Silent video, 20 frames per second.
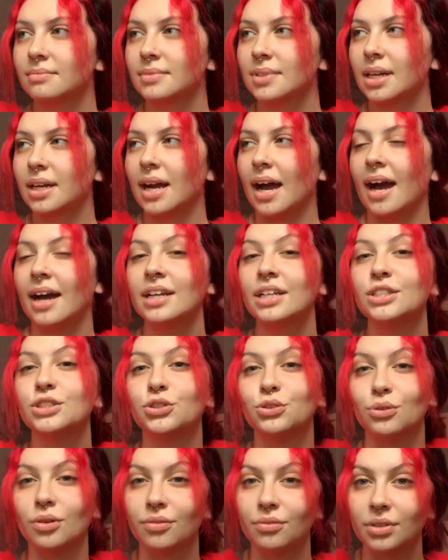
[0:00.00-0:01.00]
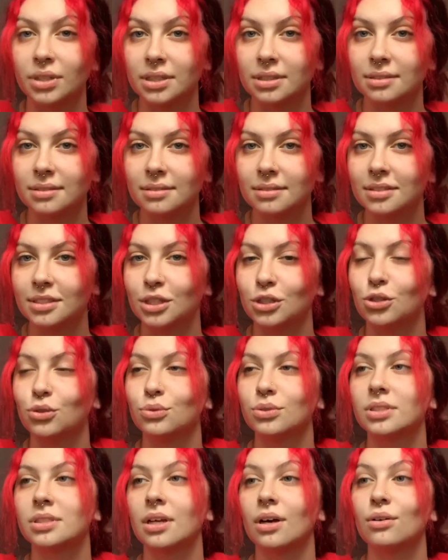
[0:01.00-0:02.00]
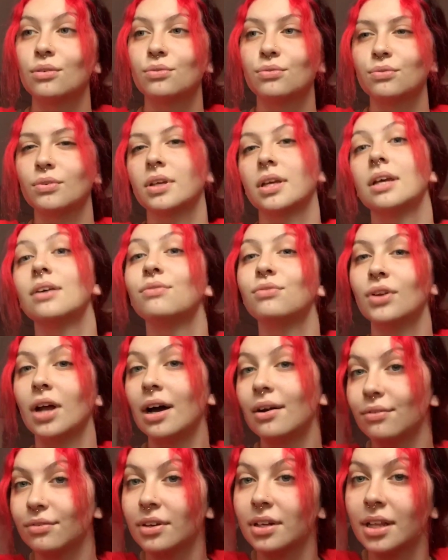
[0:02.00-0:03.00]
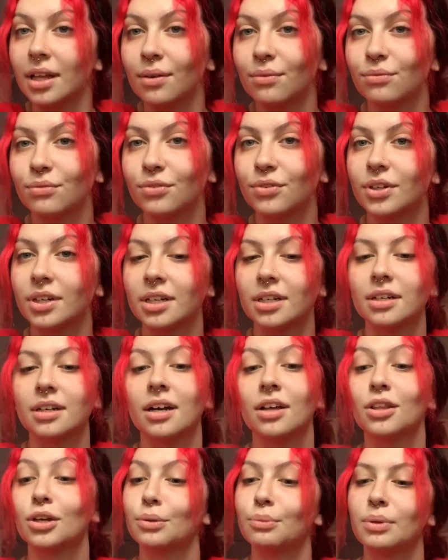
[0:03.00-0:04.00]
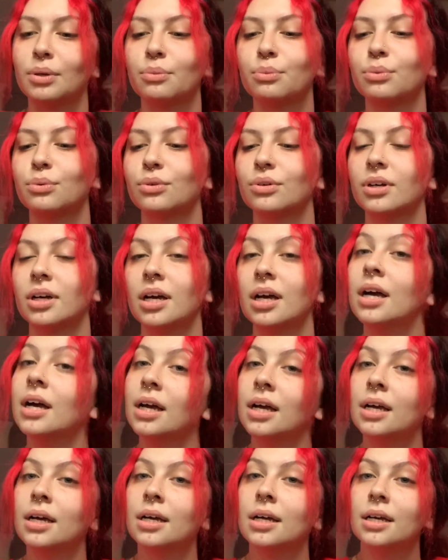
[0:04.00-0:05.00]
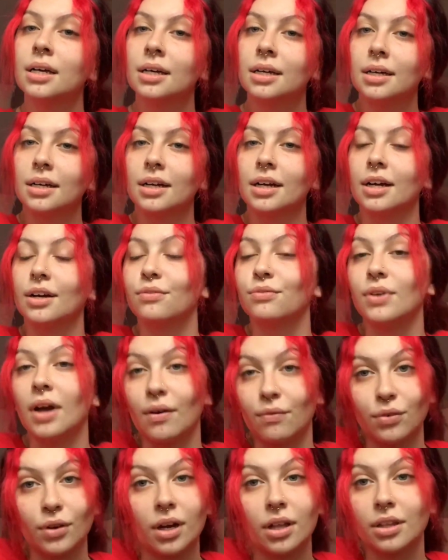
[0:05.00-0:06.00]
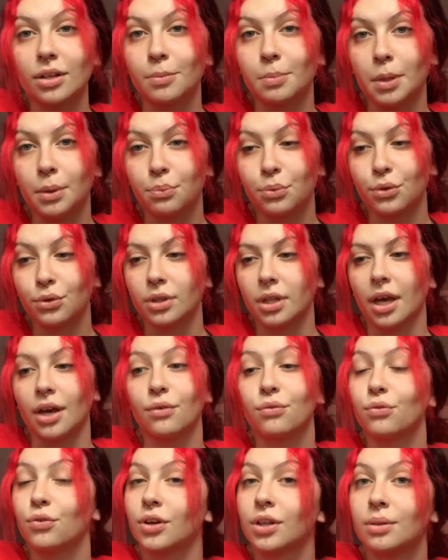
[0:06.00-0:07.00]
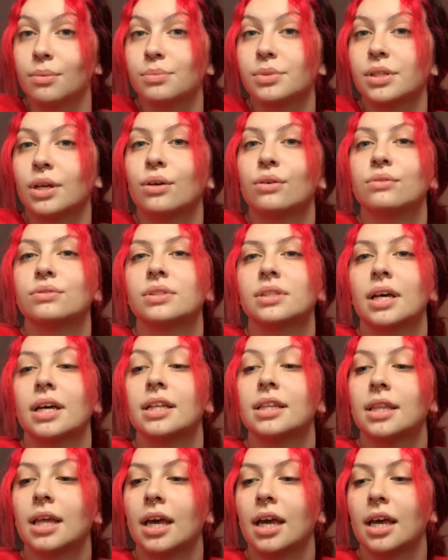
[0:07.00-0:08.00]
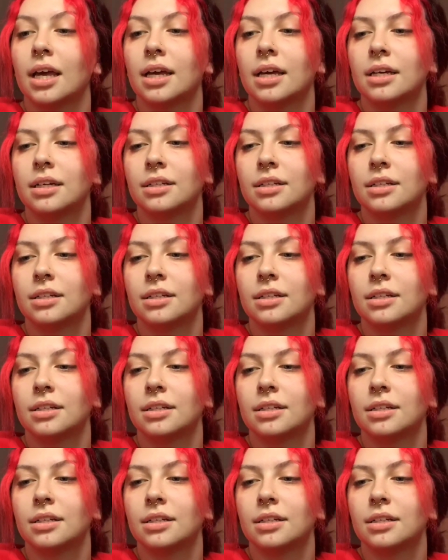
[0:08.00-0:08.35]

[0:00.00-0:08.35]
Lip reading: kind of driven to do stuff, if not for them, for other people. Or if not for other people, like for themselves. Like they're